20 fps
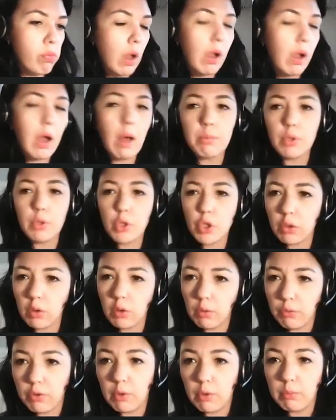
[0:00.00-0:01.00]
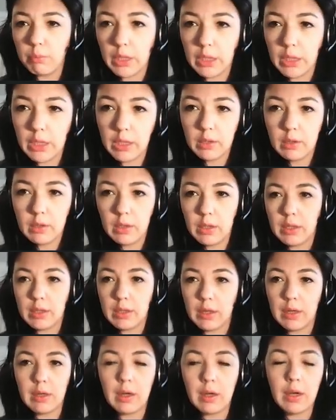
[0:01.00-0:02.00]
habitual for me, like
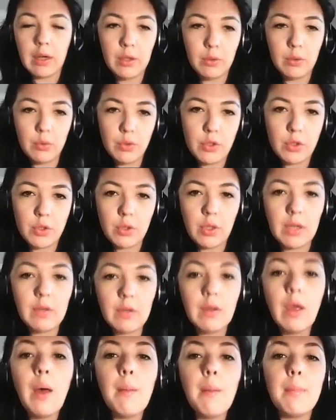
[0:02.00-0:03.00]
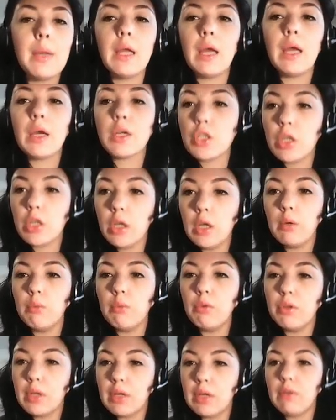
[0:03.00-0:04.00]
I used to it, but actually
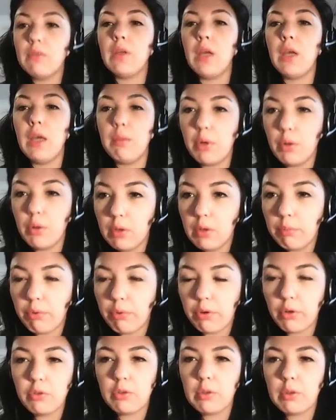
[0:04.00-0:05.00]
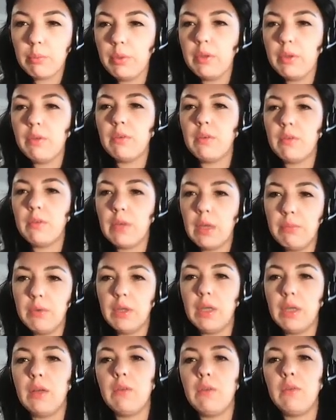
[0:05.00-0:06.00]
what I say about laparoscopy is the same
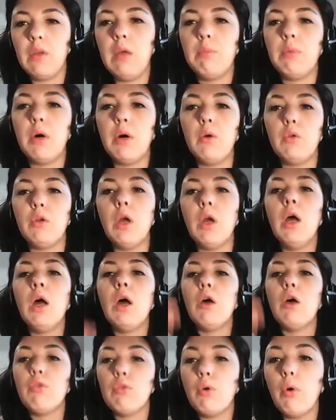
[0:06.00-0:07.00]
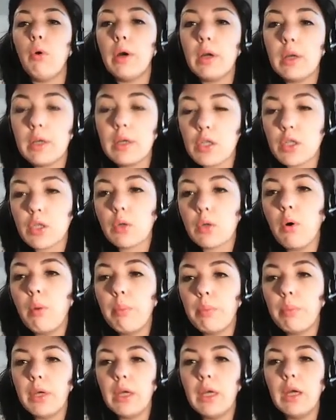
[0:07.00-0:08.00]
we can say about
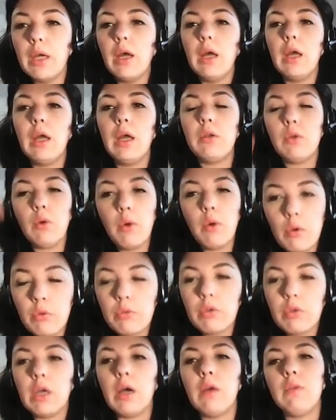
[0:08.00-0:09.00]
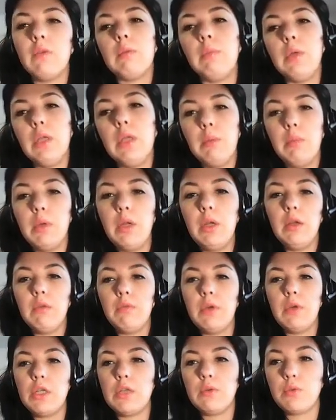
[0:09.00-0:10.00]
thoracoscopy and all the other minimally
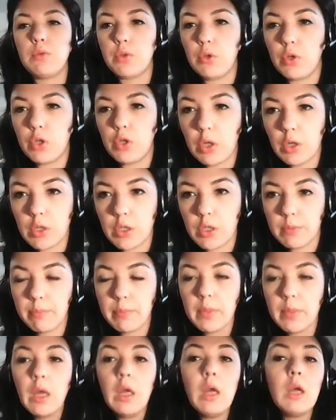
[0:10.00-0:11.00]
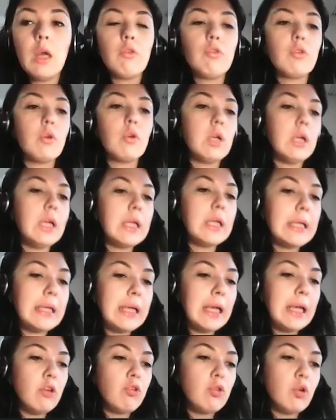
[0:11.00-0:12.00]
invasive surgeries. So in
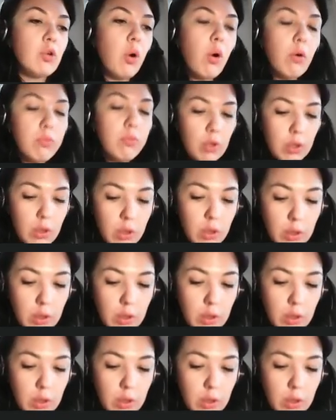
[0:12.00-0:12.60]
case of